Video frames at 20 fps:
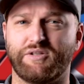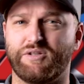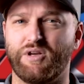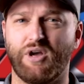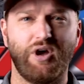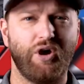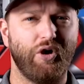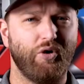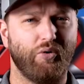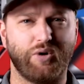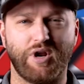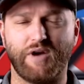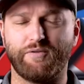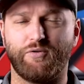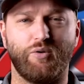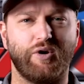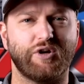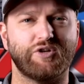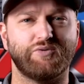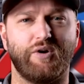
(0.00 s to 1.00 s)
us.
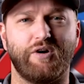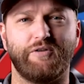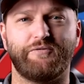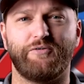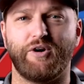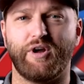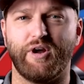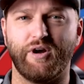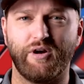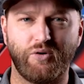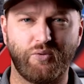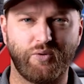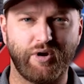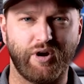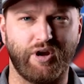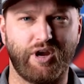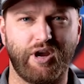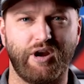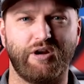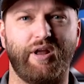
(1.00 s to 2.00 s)
Whatever works well for you,
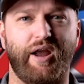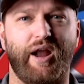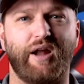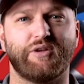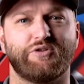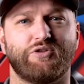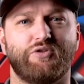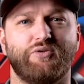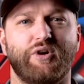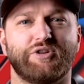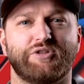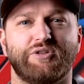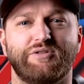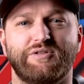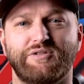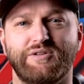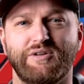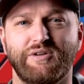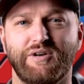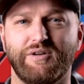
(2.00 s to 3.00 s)
we are here to answer
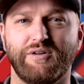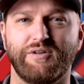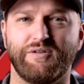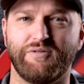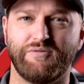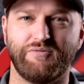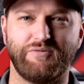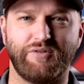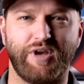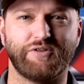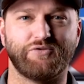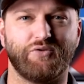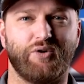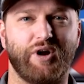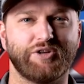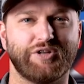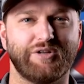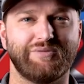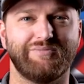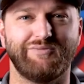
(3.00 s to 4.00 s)
questions. Thanks for
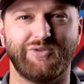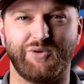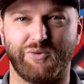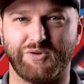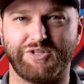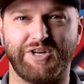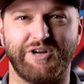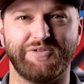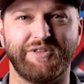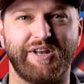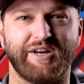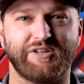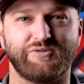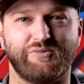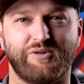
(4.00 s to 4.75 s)
watching. We'll see you on the next